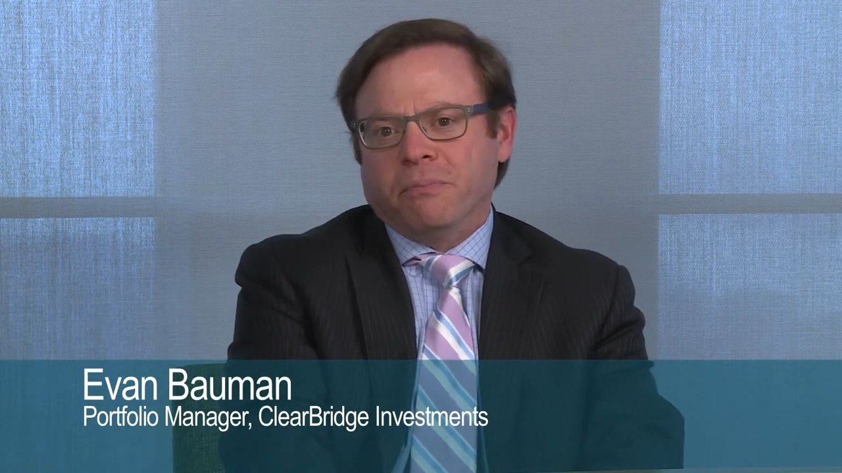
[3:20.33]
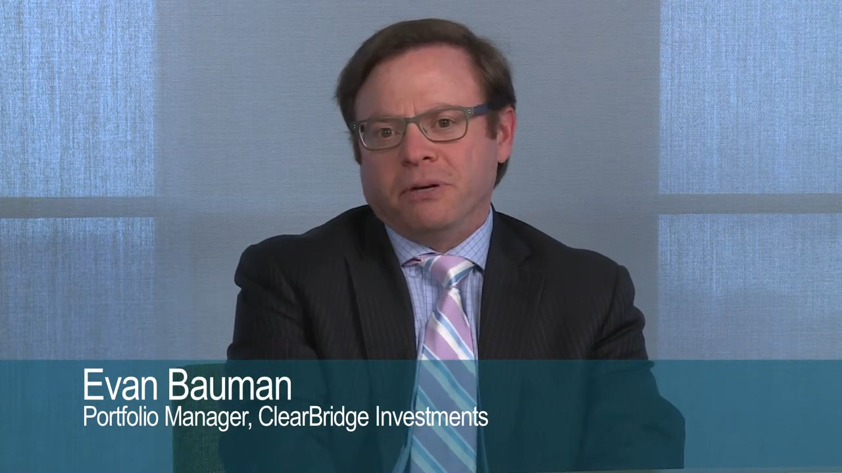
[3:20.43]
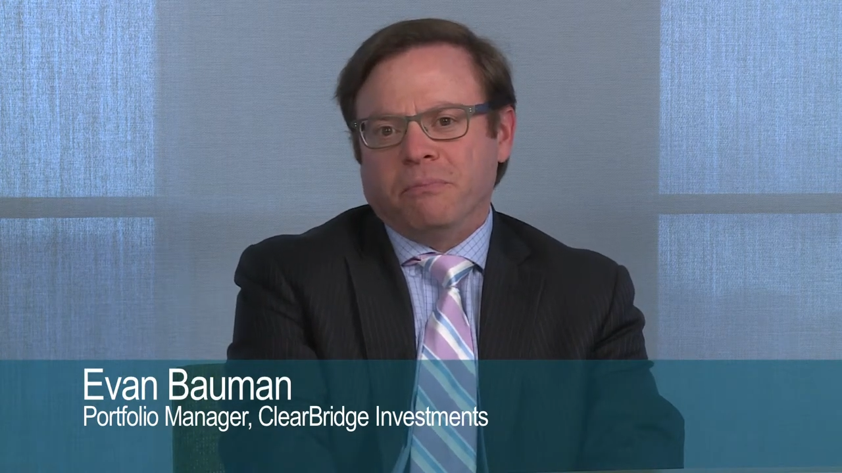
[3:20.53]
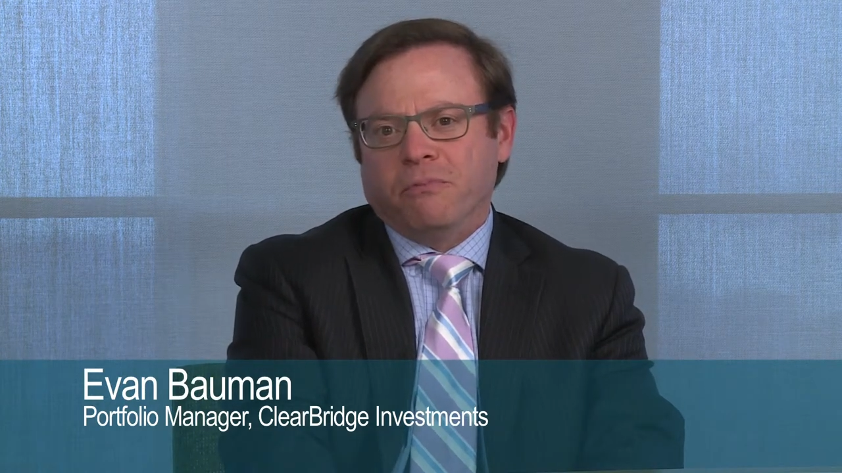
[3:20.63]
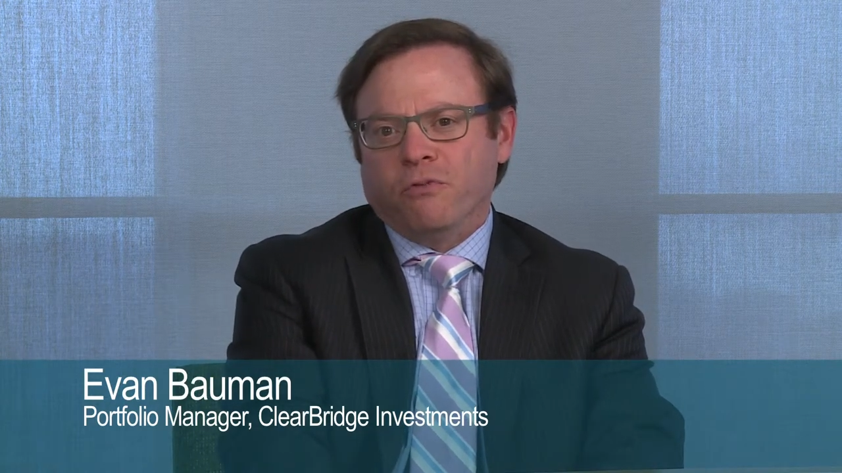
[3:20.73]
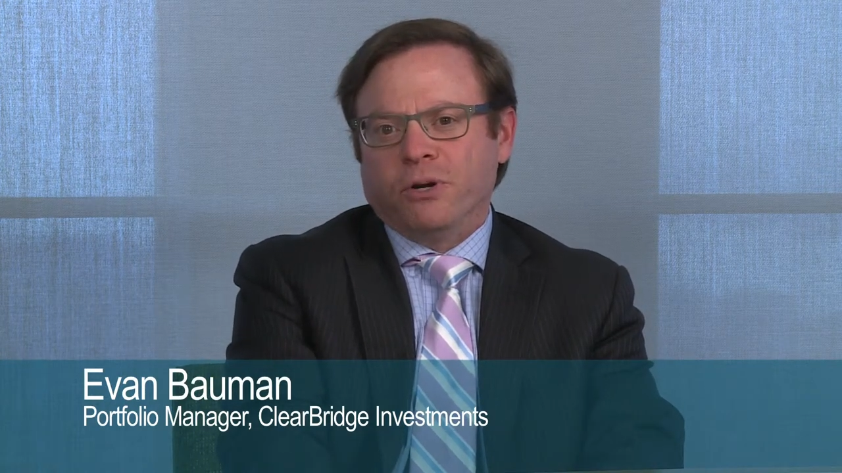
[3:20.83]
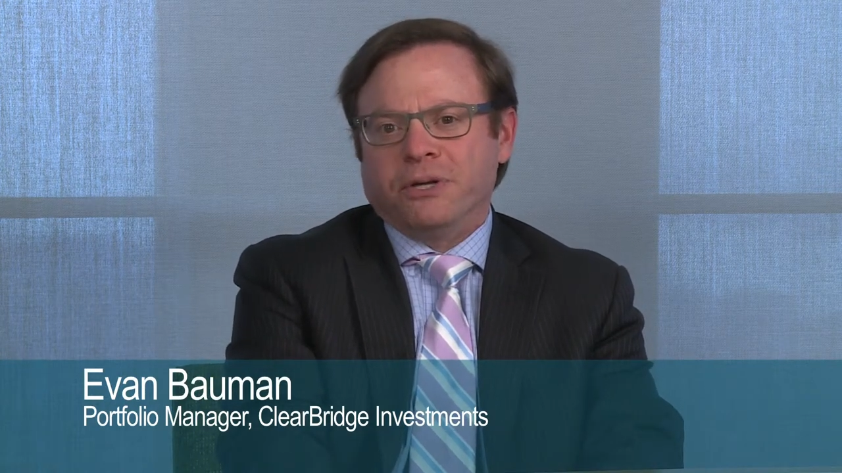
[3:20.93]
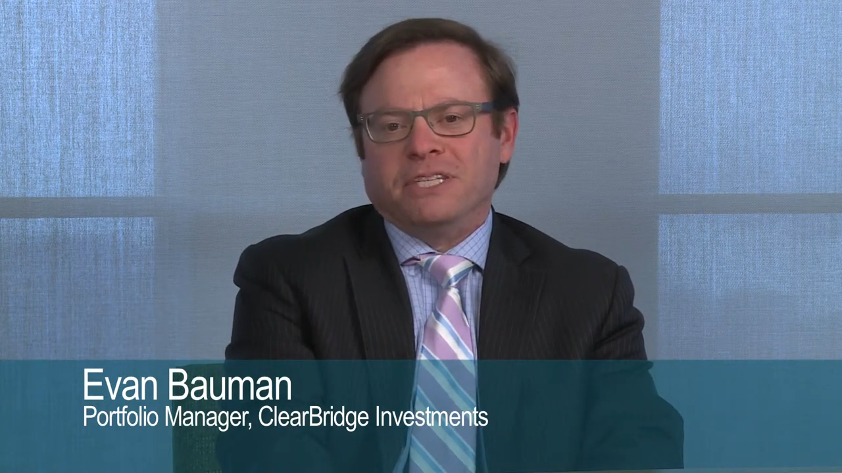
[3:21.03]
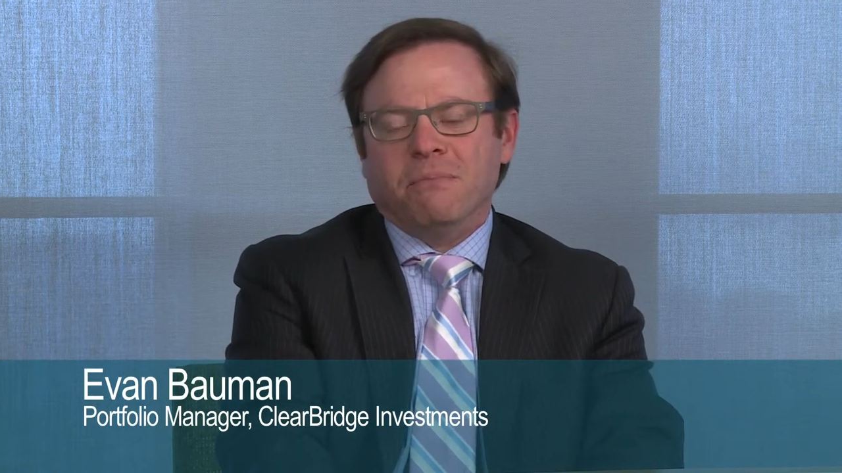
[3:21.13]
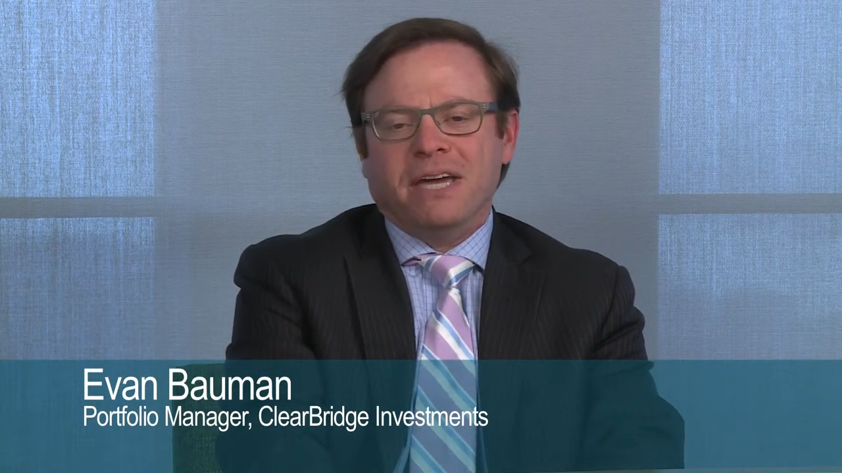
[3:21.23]
but
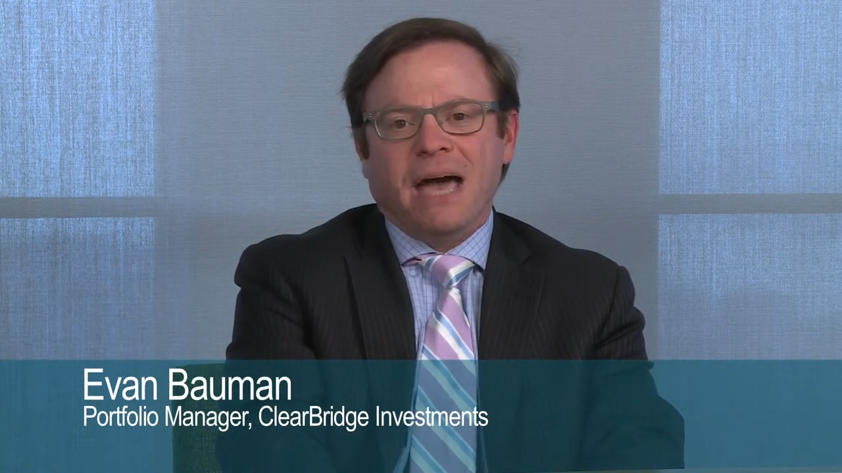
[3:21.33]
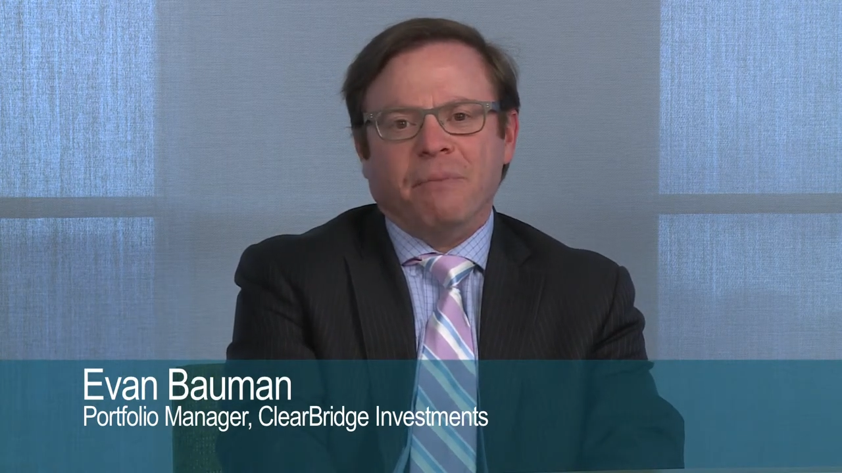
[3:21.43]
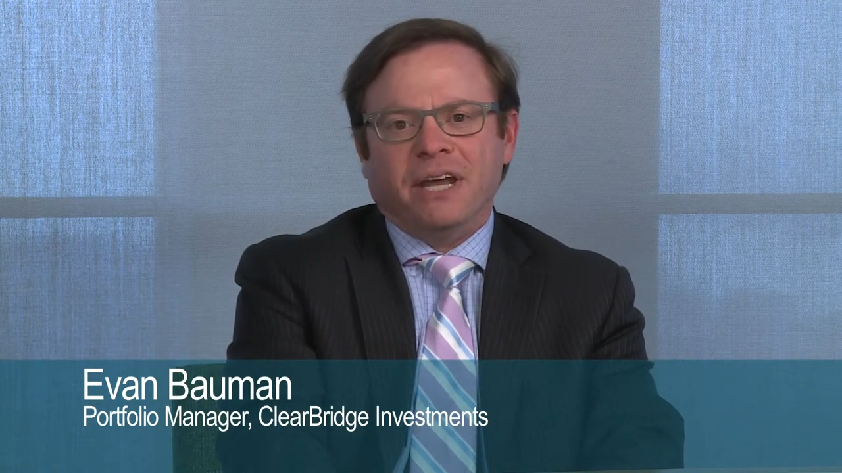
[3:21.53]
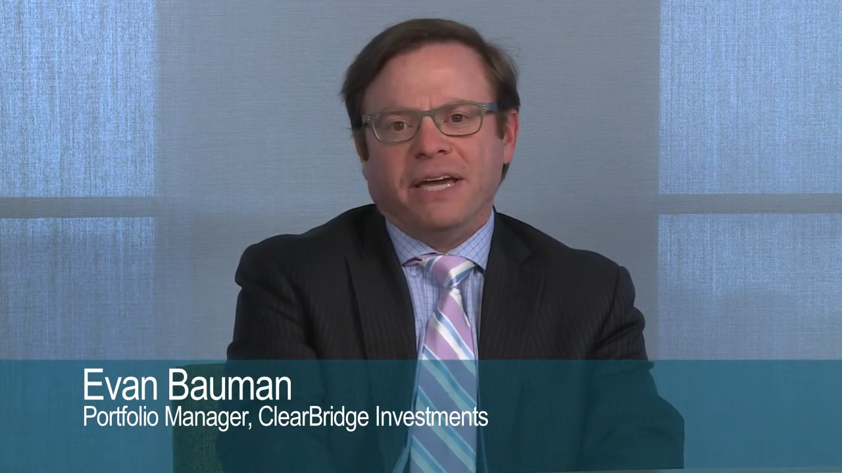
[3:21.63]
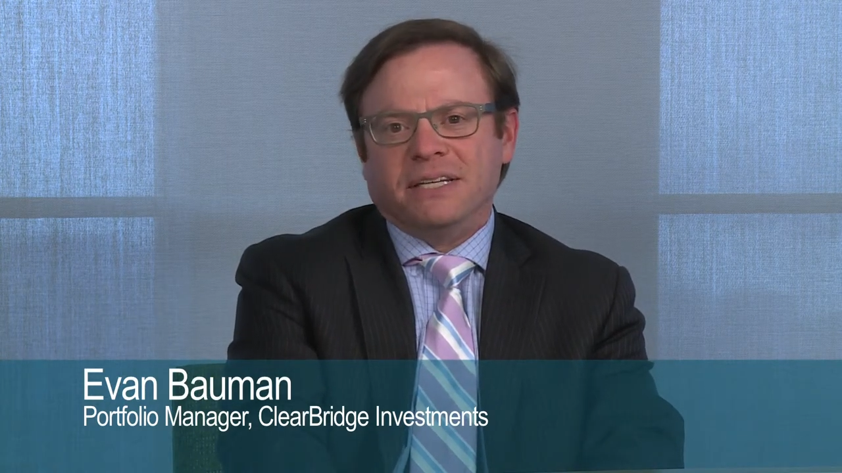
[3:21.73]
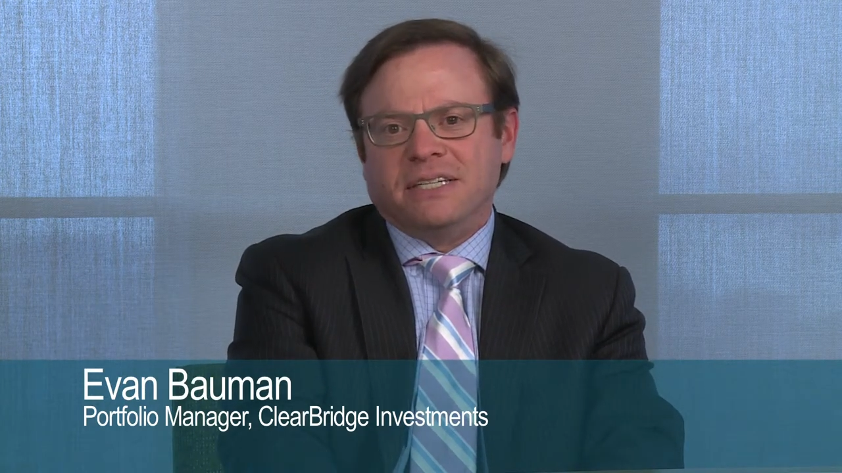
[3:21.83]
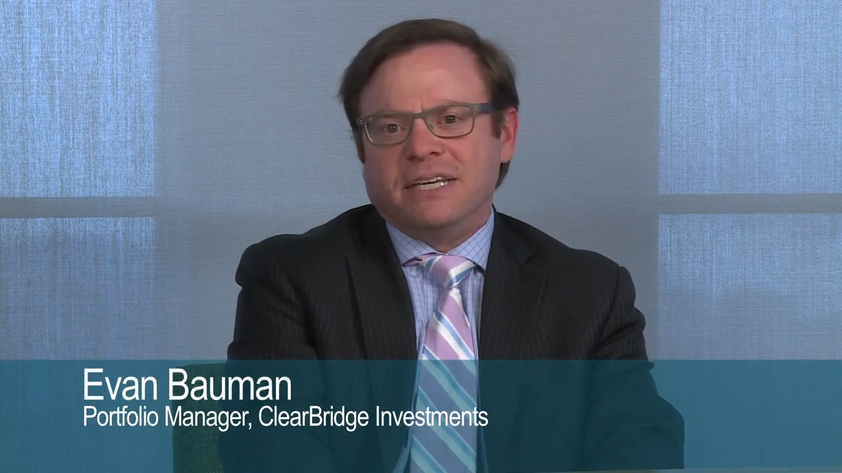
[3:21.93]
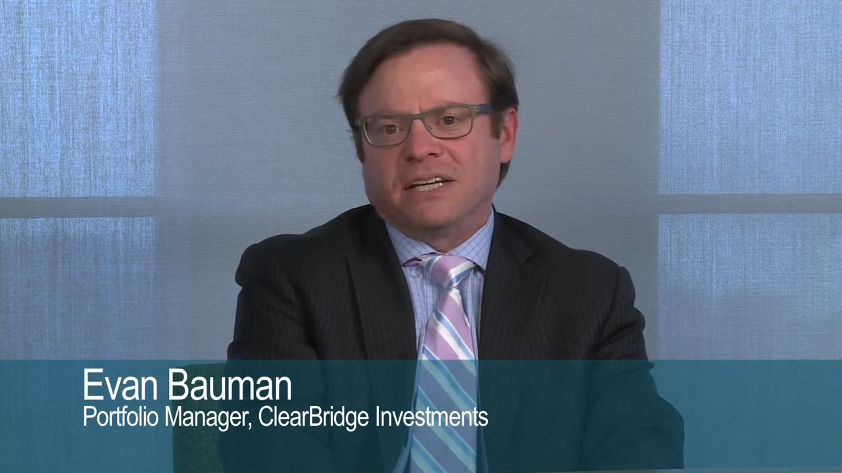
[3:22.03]
really to me M and A is the